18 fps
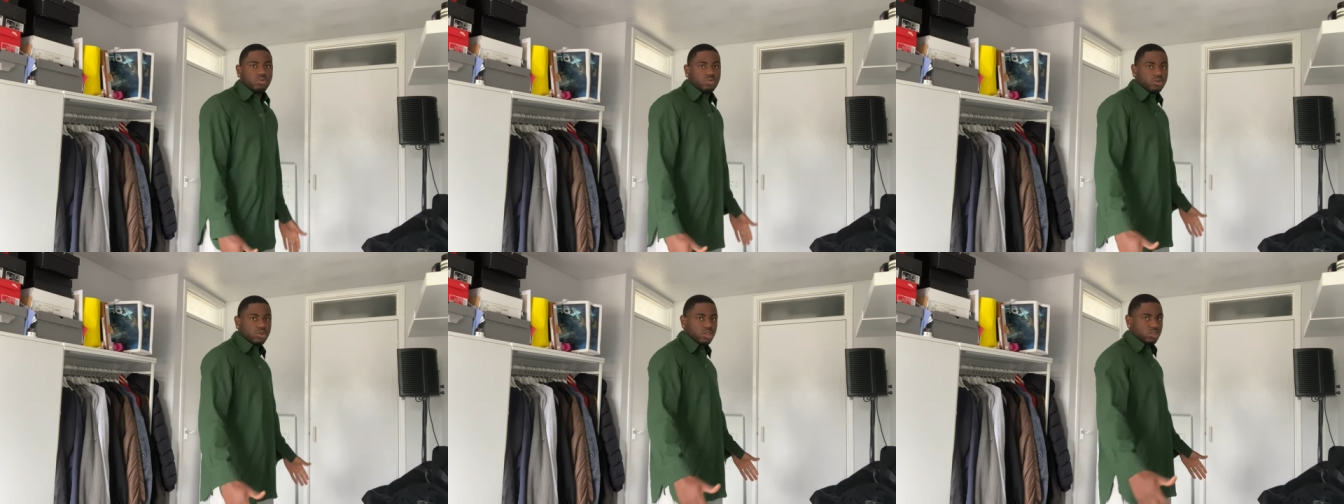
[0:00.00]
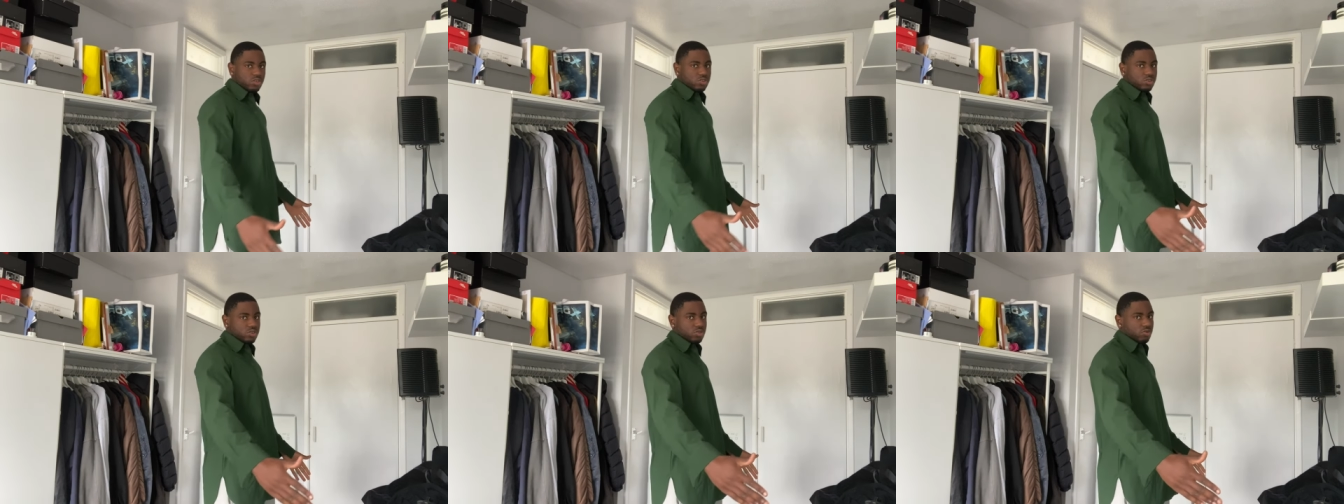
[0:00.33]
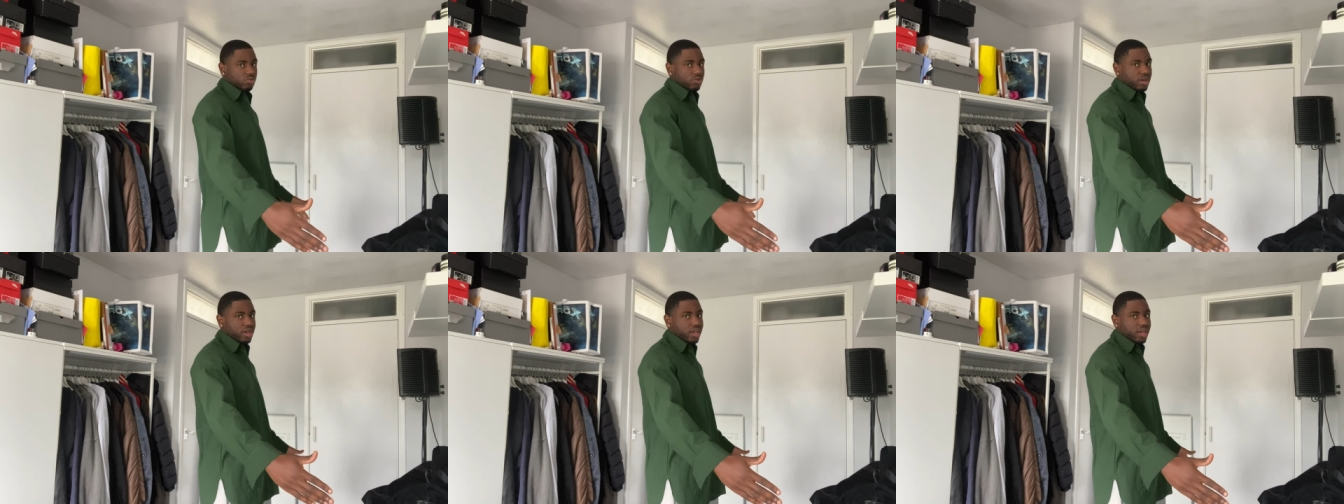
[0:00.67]
what they used to
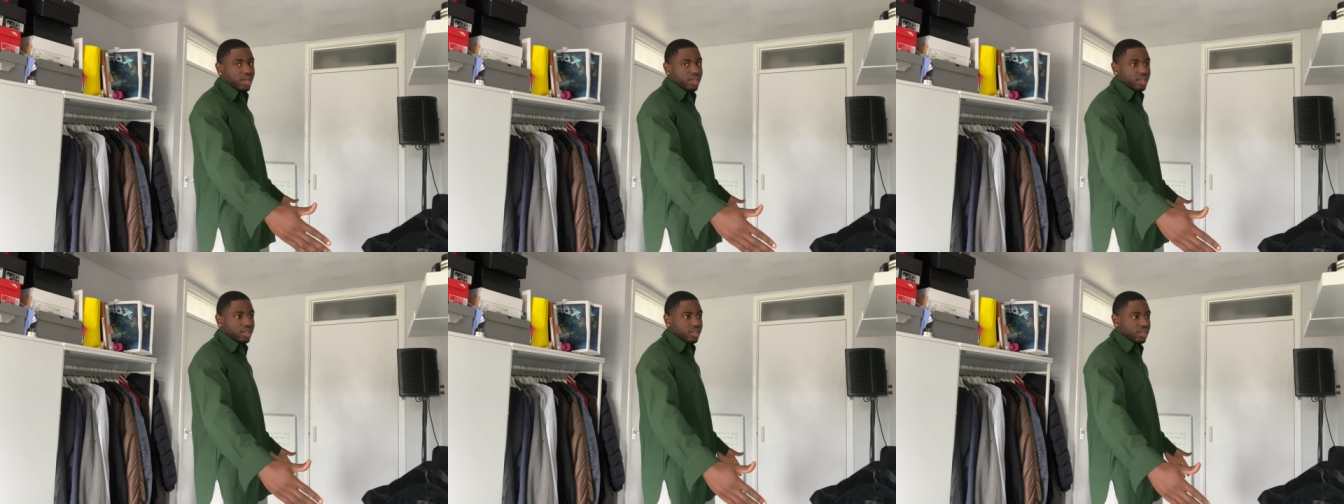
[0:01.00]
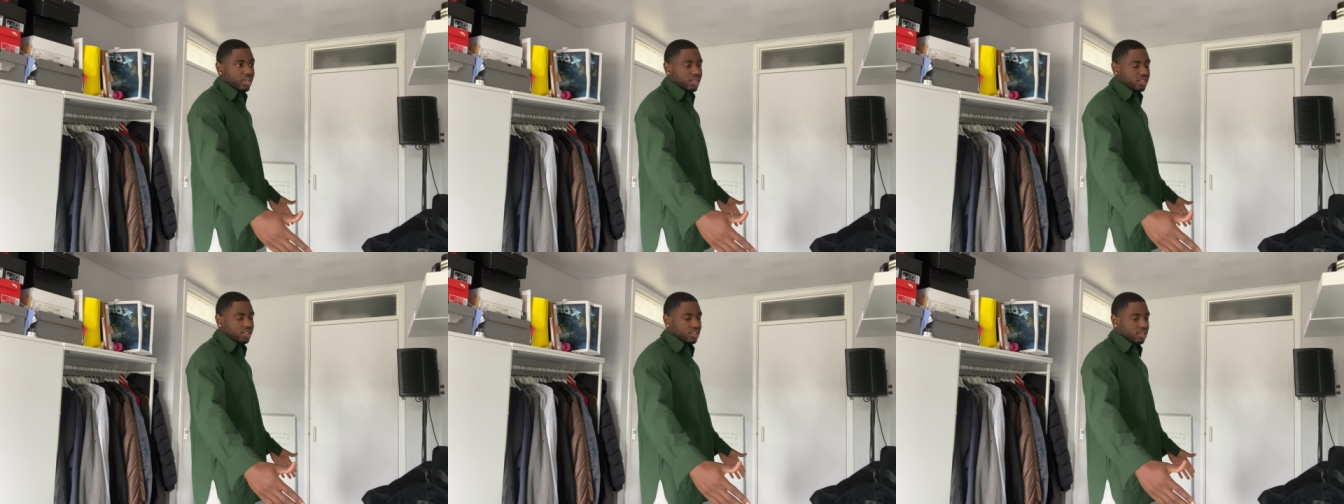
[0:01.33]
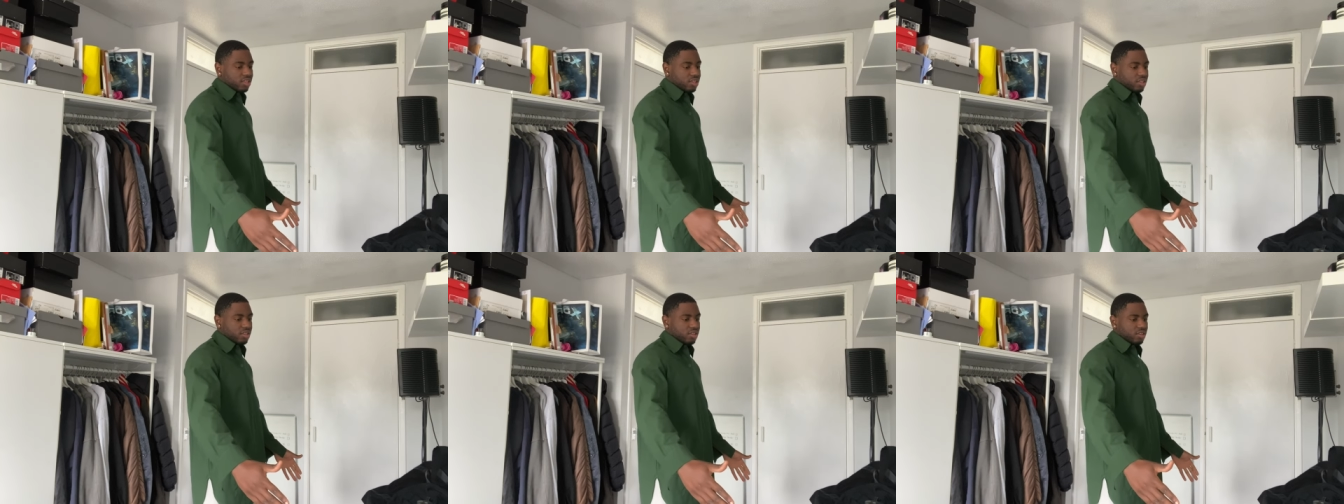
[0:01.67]
wear in
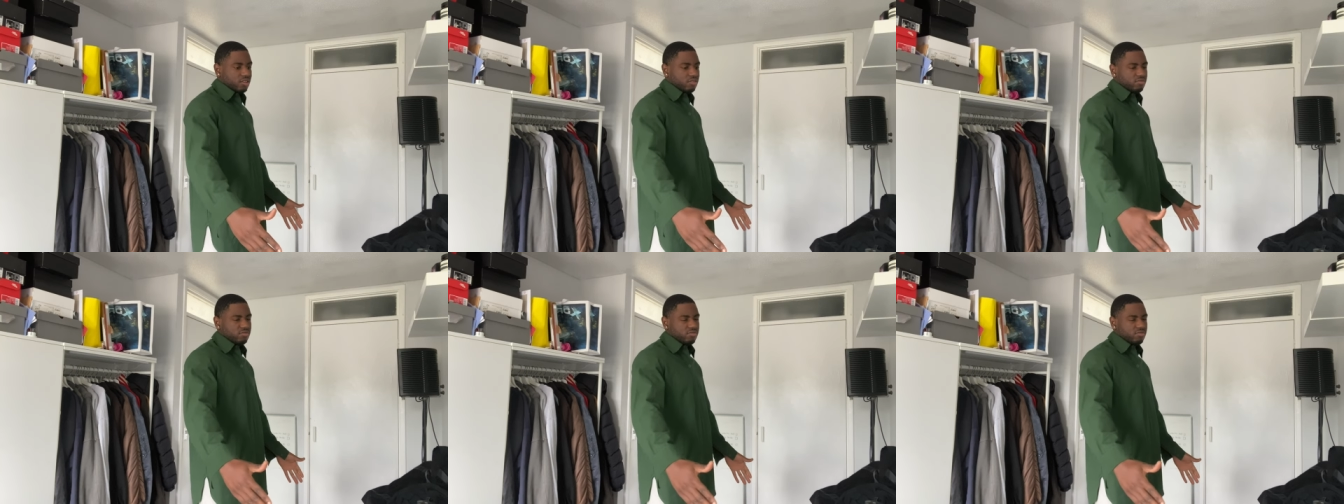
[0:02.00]
the